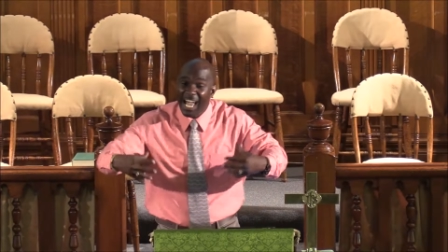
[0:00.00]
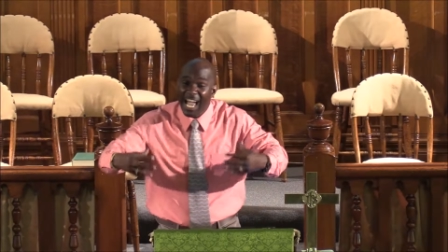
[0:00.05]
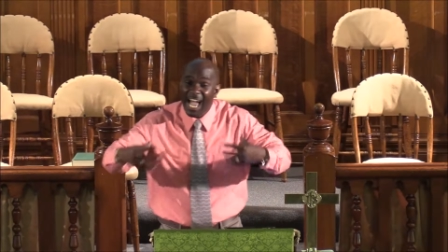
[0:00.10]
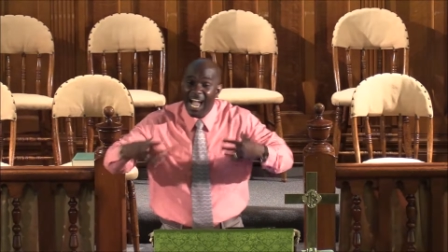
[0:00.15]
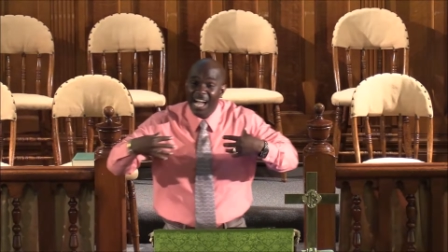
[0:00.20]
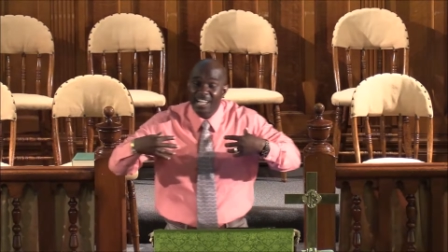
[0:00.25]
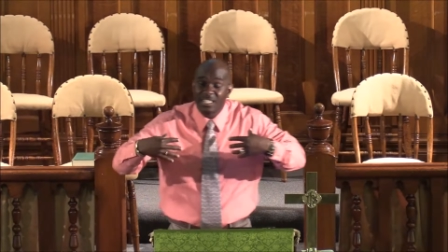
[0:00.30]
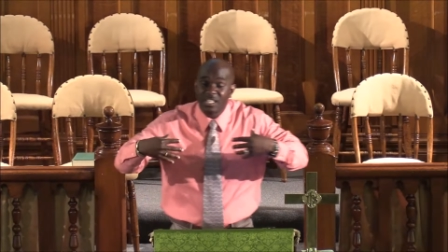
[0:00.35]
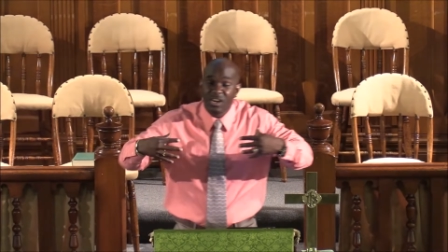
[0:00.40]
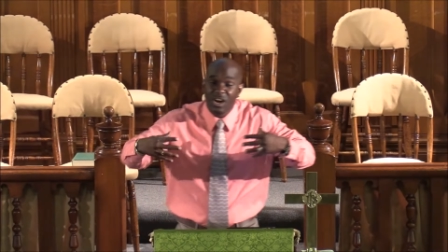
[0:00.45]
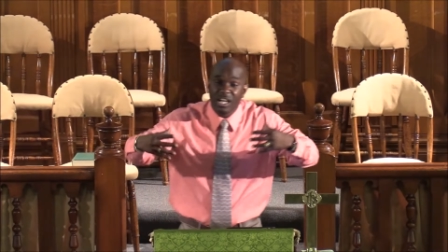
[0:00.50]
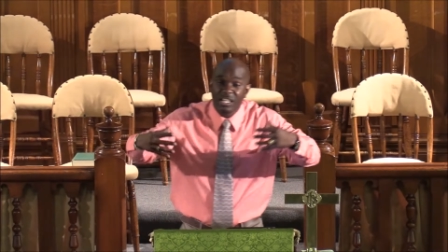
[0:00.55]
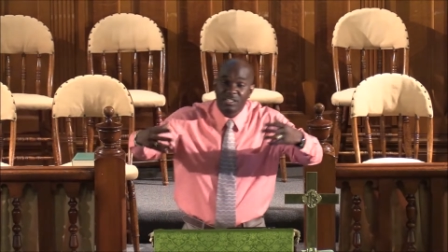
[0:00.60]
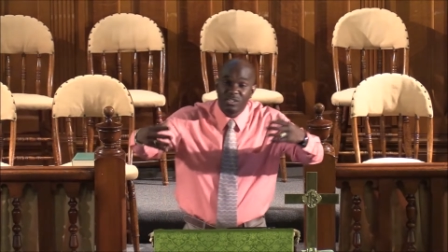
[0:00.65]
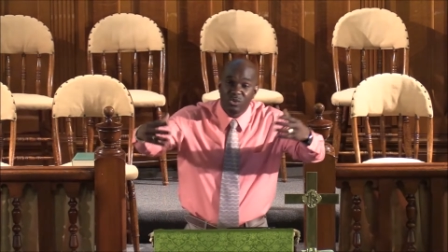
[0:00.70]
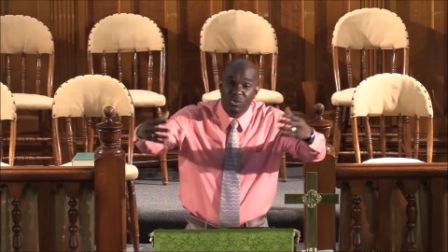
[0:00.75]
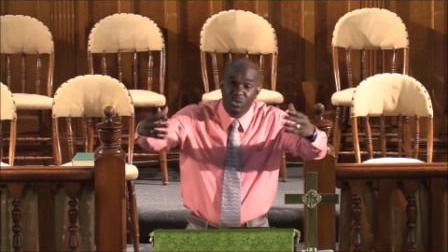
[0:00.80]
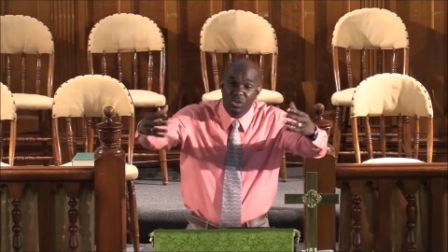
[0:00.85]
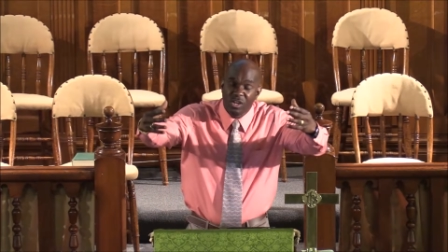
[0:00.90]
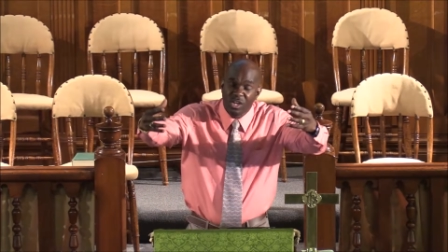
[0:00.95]
ask God
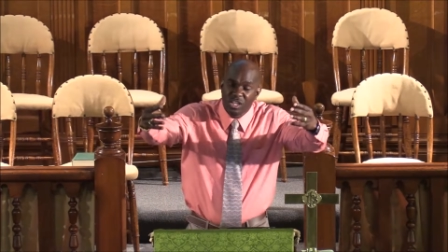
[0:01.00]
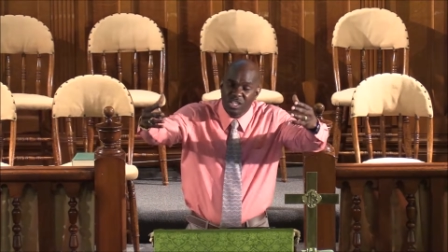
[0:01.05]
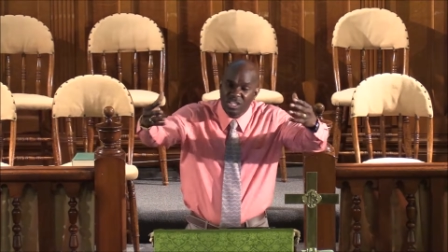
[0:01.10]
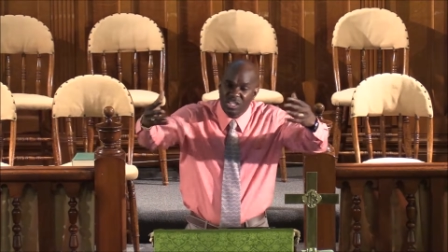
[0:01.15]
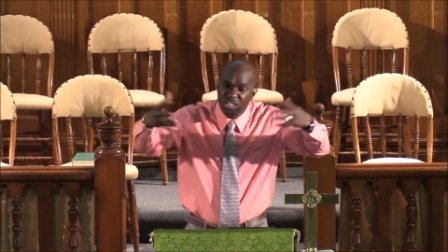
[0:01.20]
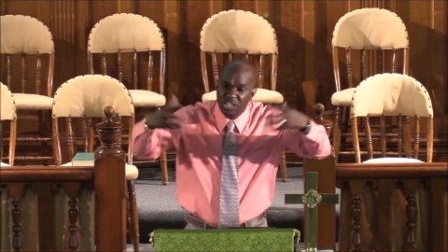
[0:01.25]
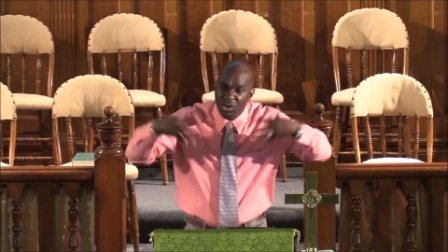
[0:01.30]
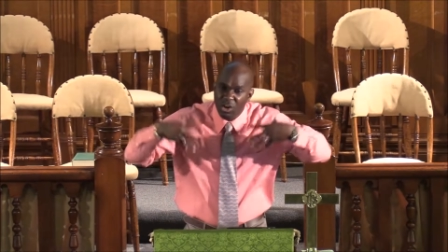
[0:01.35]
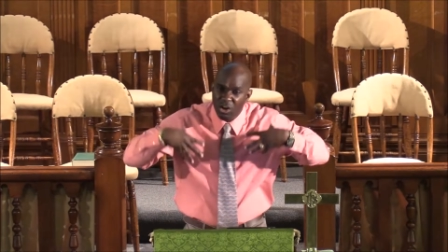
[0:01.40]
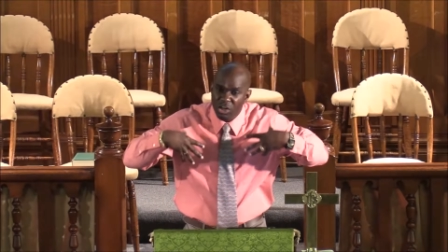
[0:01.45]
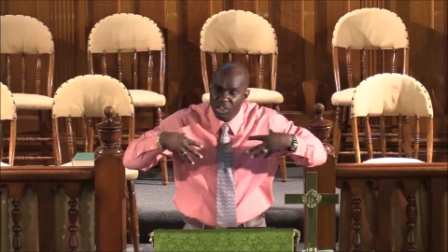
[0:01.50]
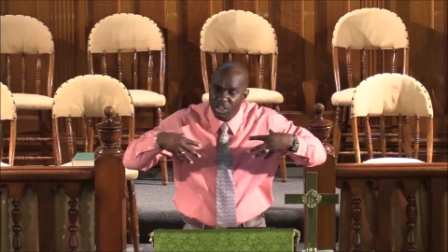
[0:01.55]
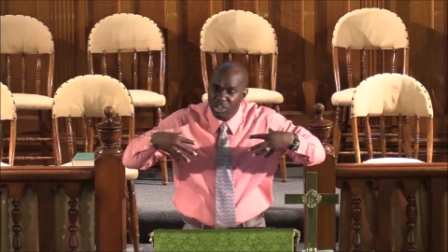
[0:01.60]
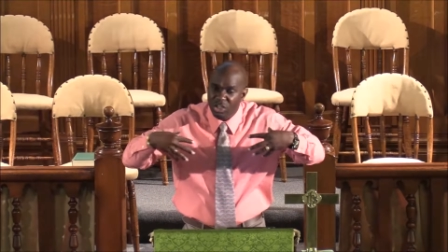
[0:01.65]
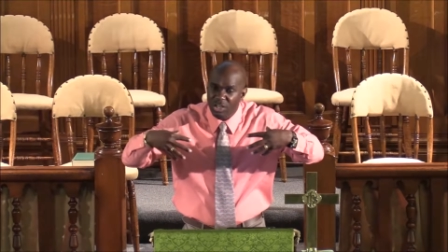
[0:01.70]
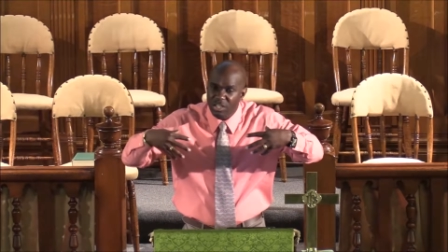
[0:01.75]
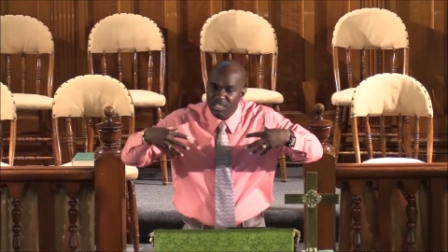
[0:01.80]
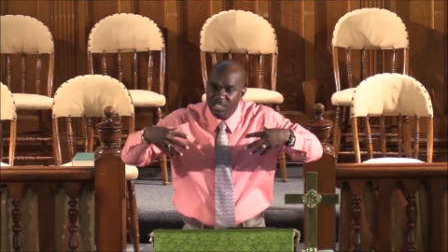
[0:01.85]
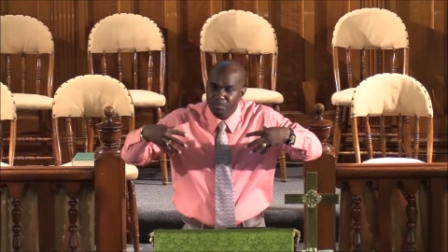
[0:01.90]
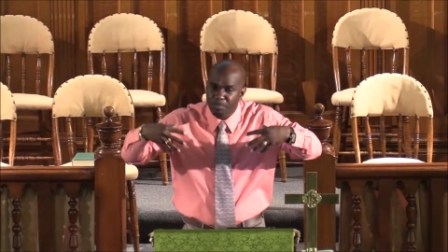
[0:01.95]
to search us,